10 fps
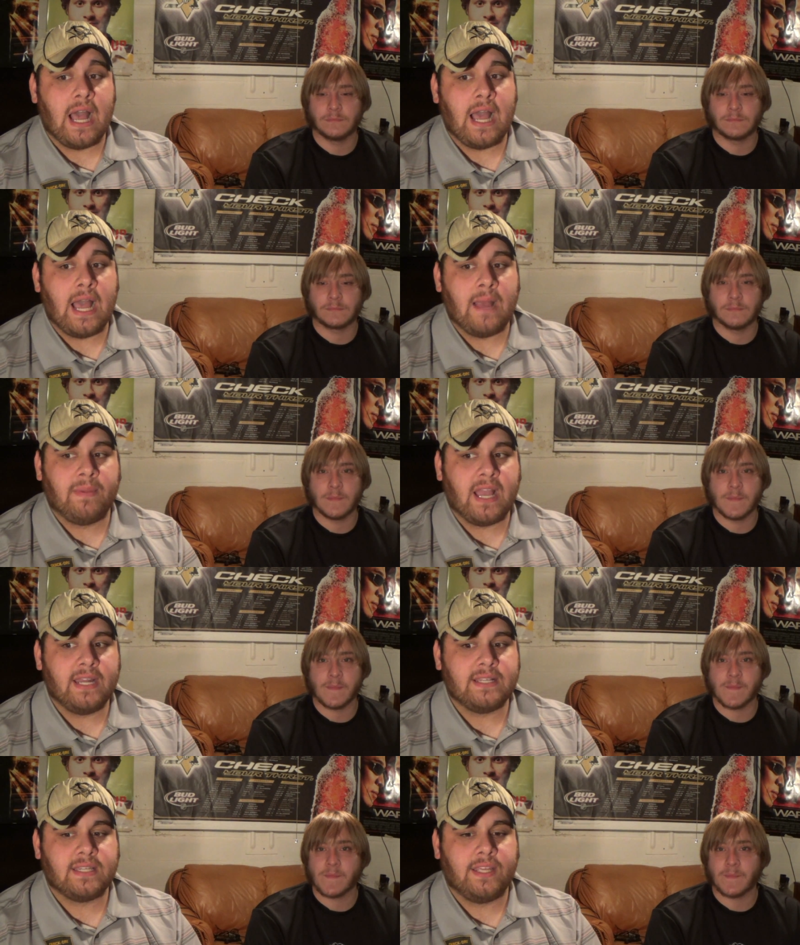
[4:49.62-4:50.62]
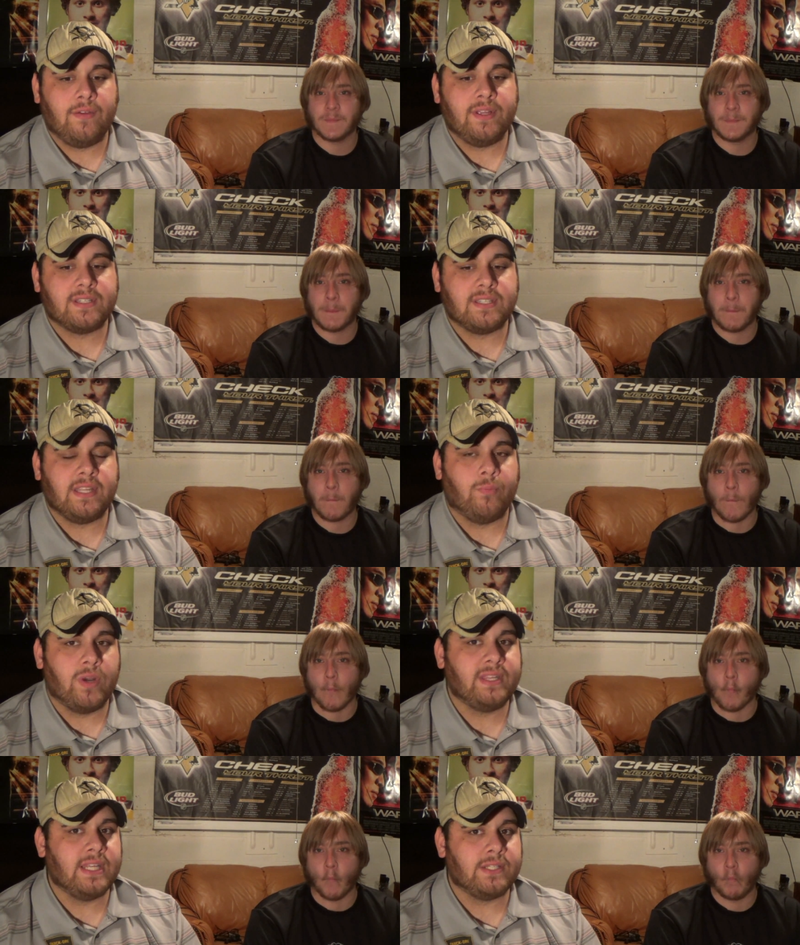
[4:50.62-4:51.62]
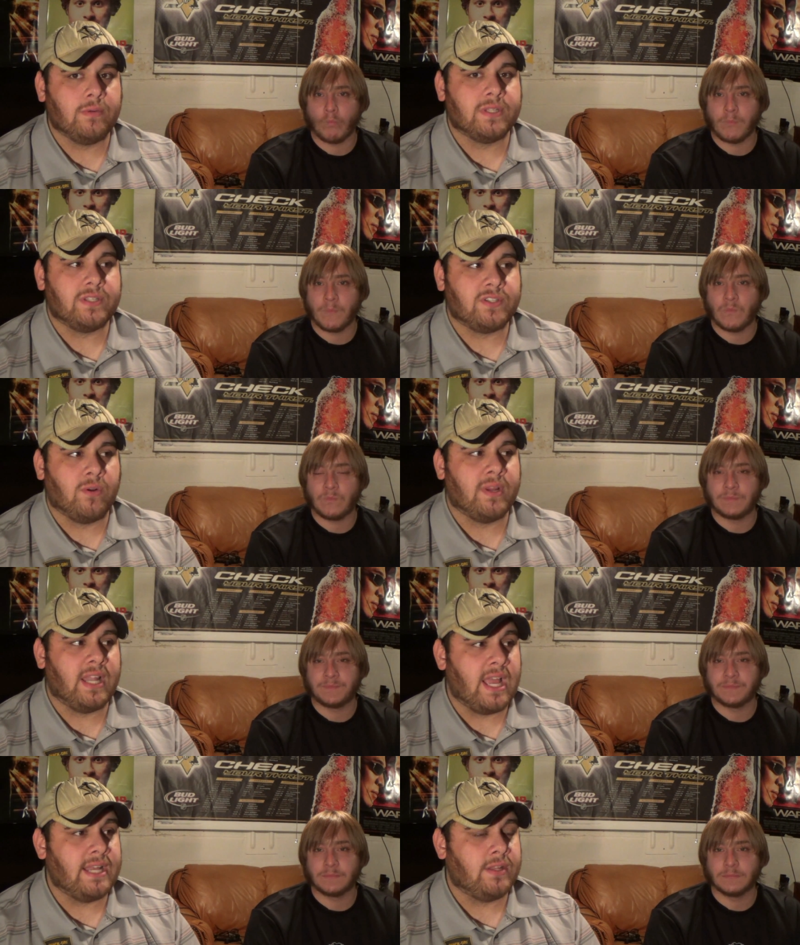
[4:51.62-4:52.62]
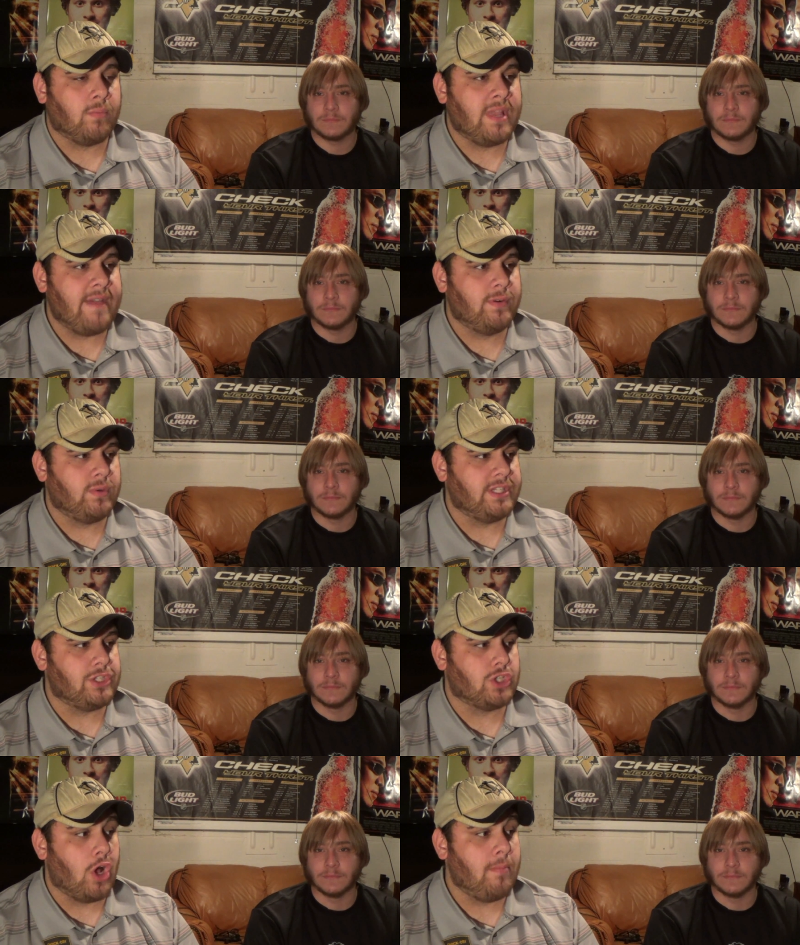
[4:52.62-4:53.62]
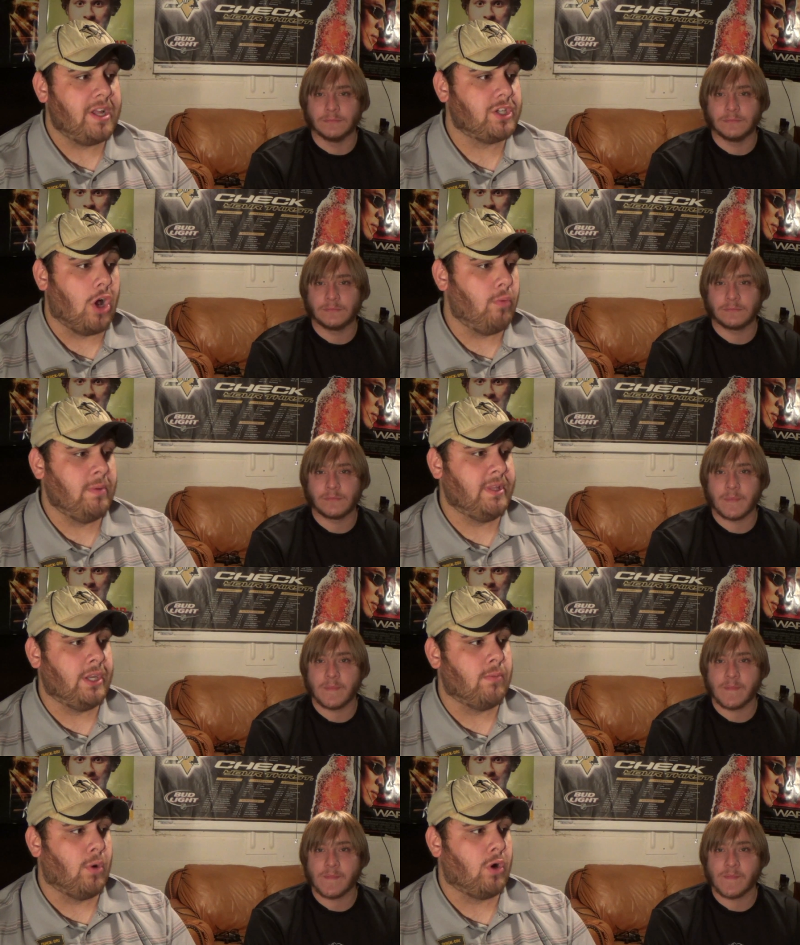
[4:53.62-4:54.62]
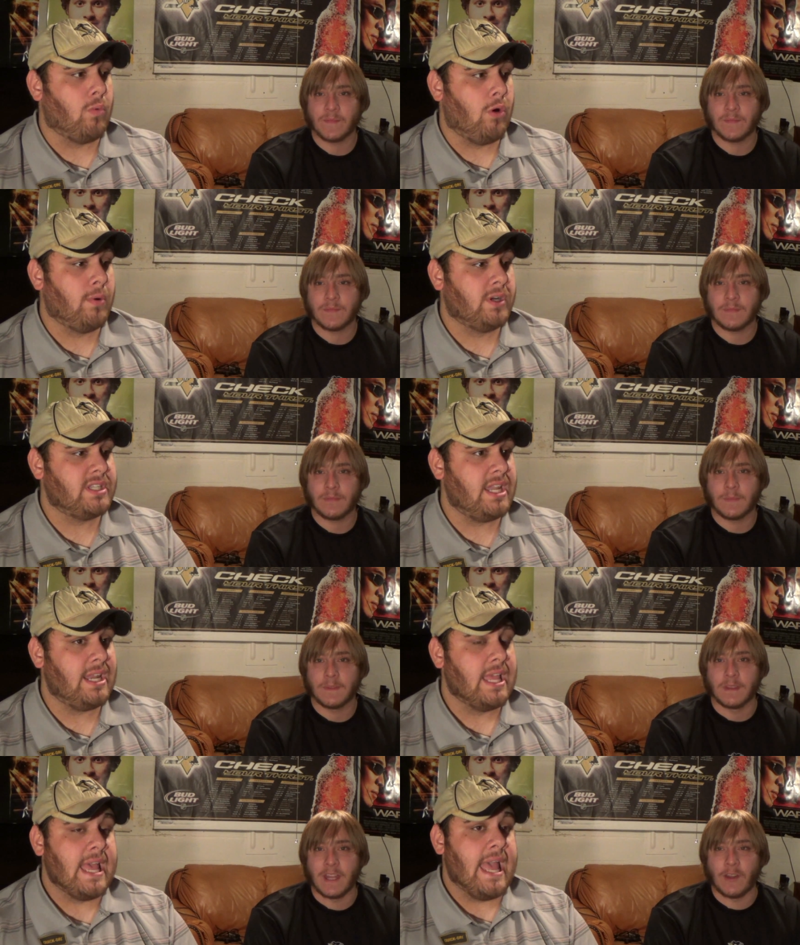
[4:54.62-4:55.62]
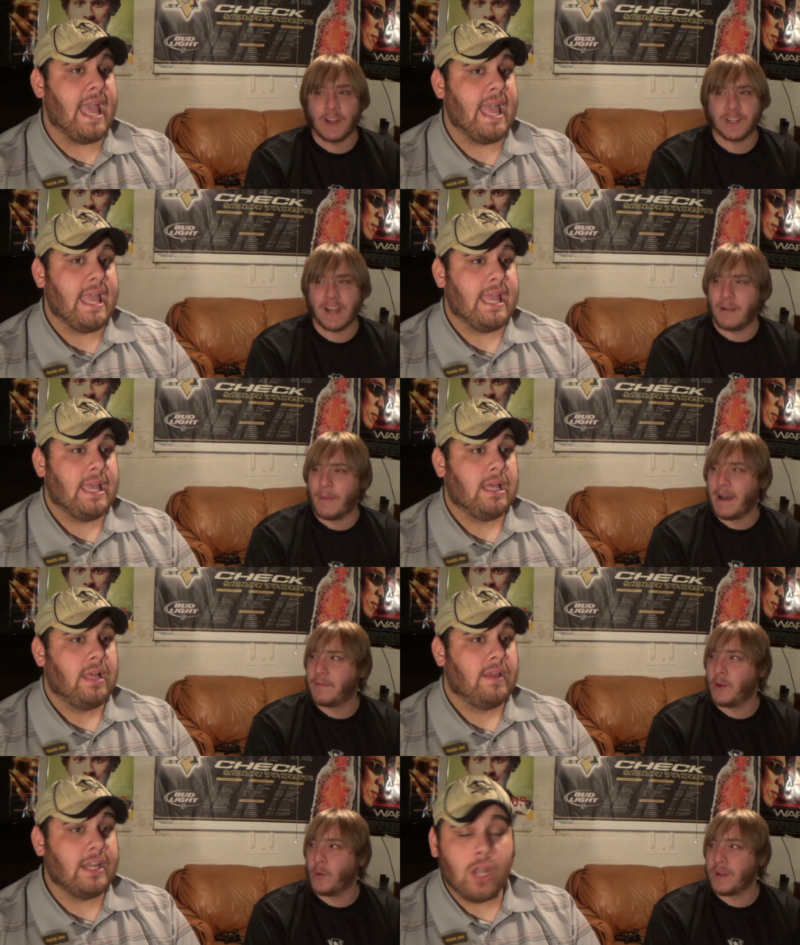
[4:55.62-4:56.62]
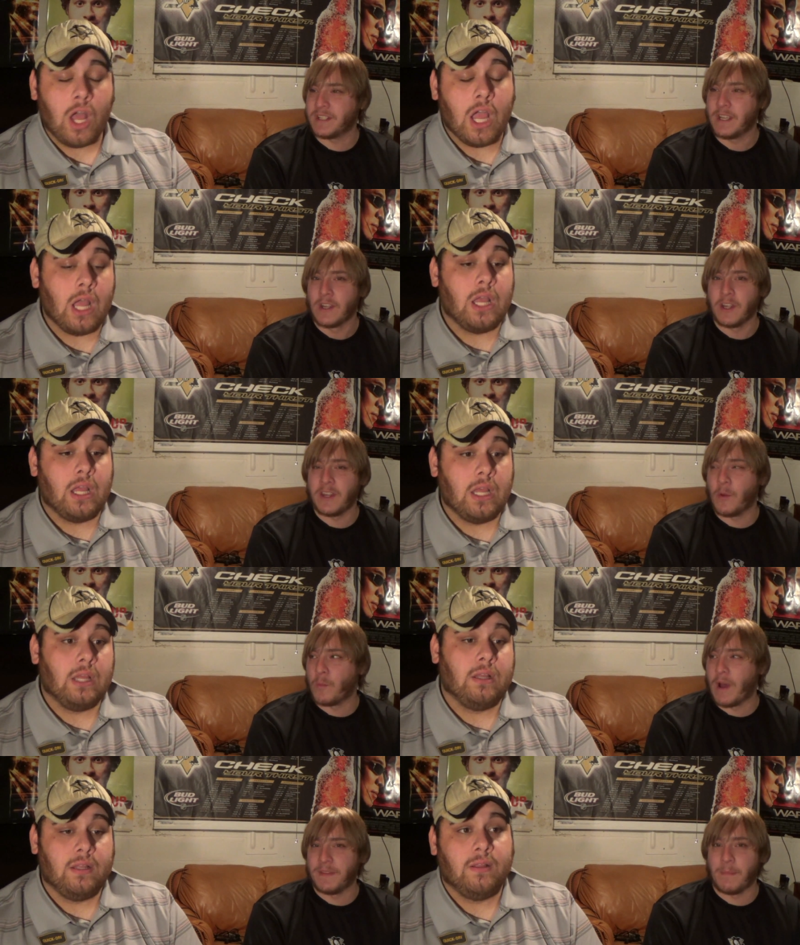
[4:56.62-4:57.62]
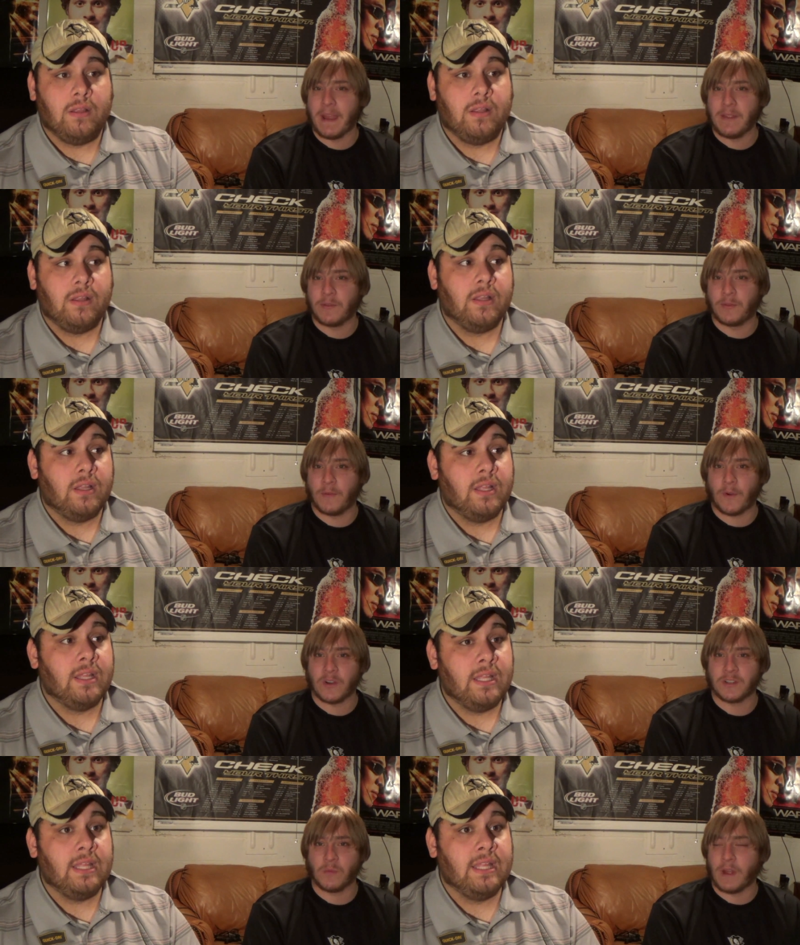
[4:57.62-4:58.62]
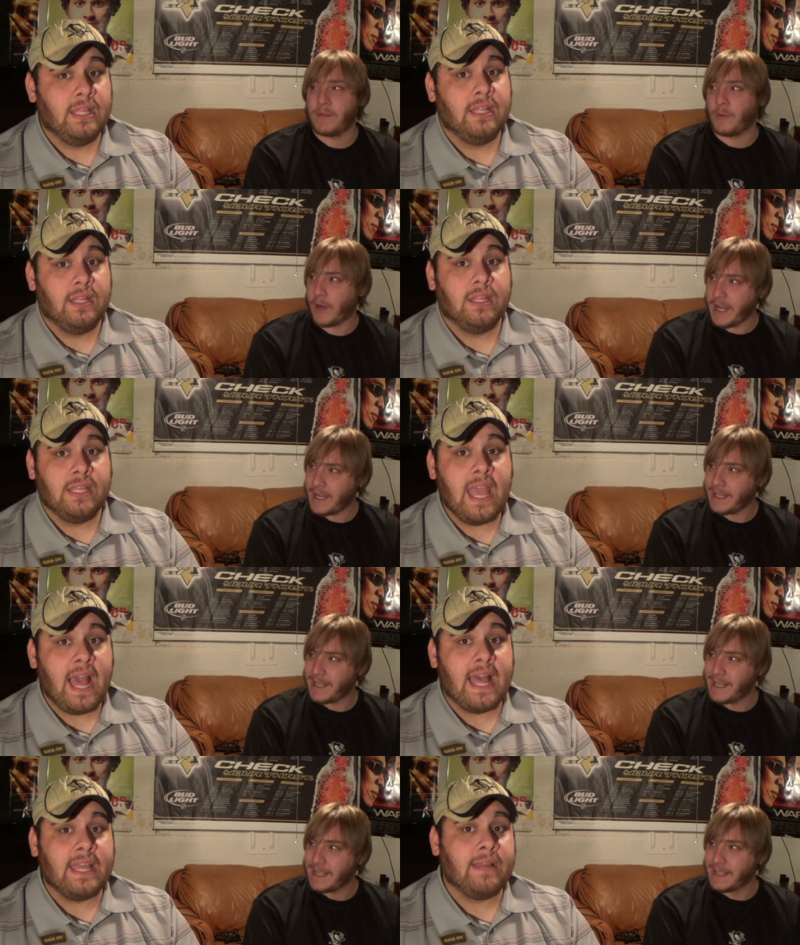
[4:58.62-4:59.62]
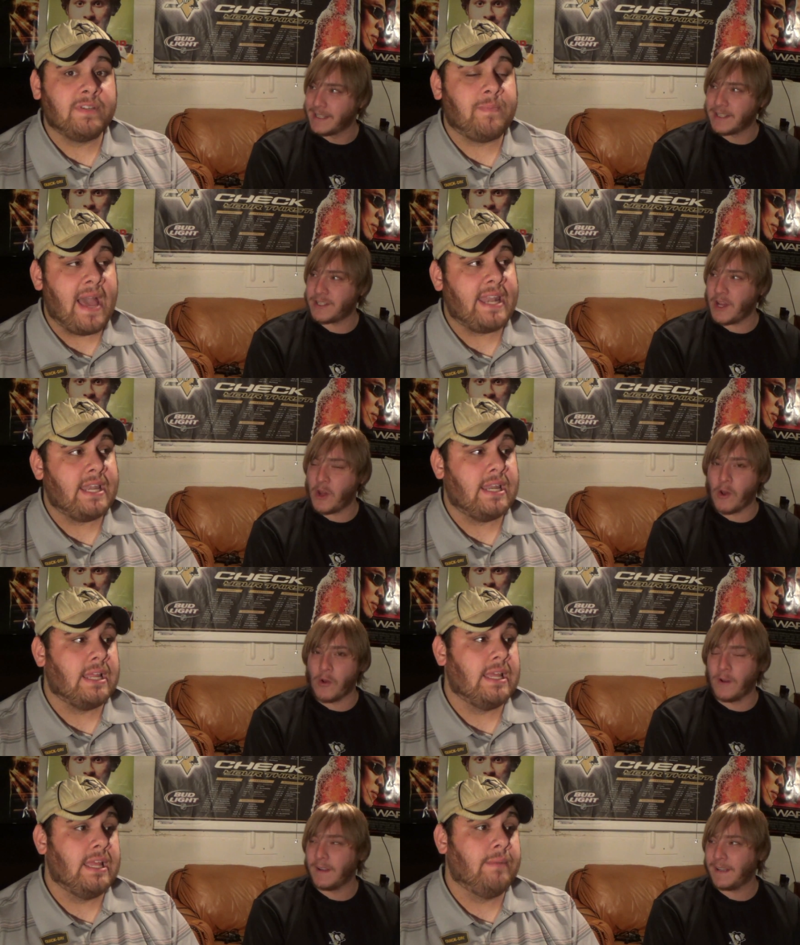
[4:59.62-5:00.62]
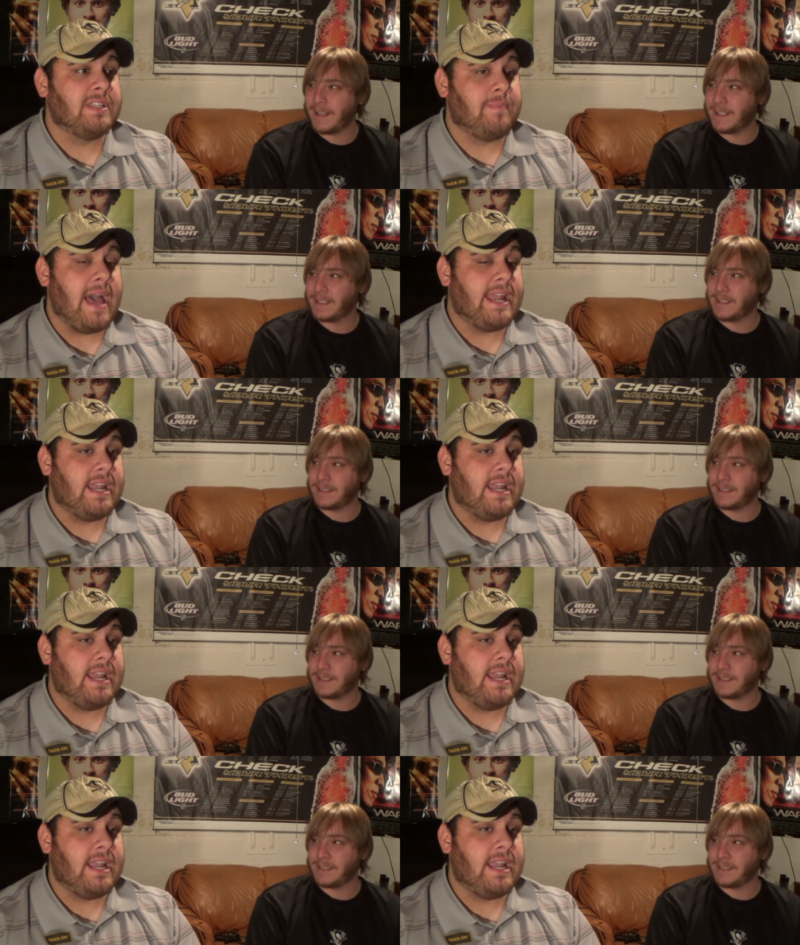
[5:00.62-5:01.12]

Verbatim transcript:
Speaker 1: I, am kind of curious to see what they do with the storyline. We haven't really saw much. All we really know, Mark Wahlberg's
Speaker 2: in it, and not Shia LaBeouf, who in was the, in the what the main the first what three? Yeah, and it was bad. So,
Speaker 1: it, it was bad